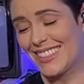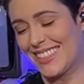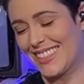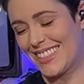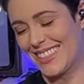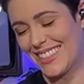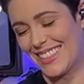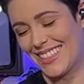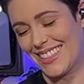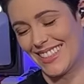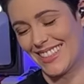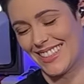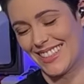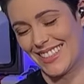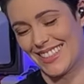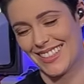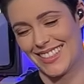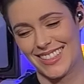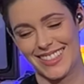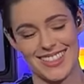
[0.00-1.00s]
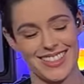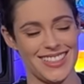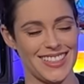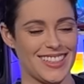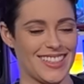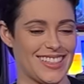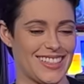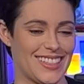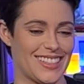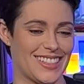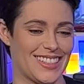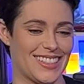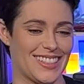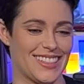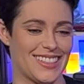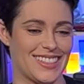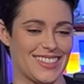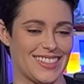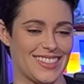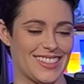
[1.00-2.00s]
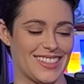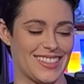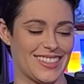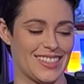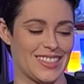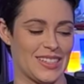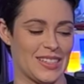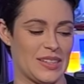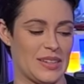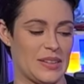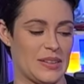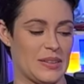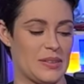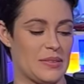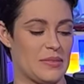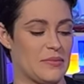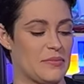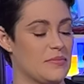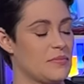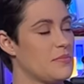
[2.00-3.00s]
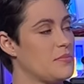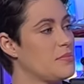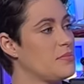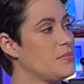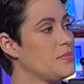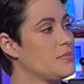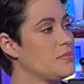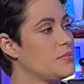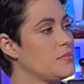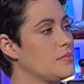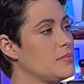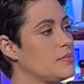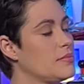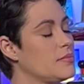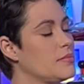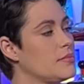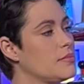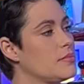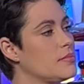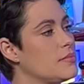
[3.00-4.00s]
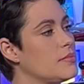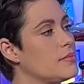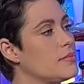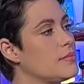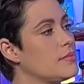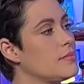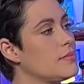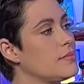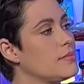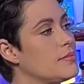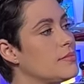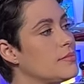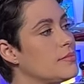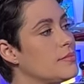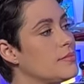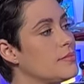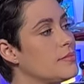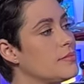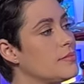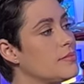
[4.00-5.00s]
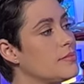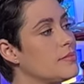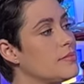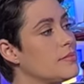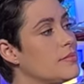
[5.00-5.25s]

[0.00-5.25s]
(not speaking)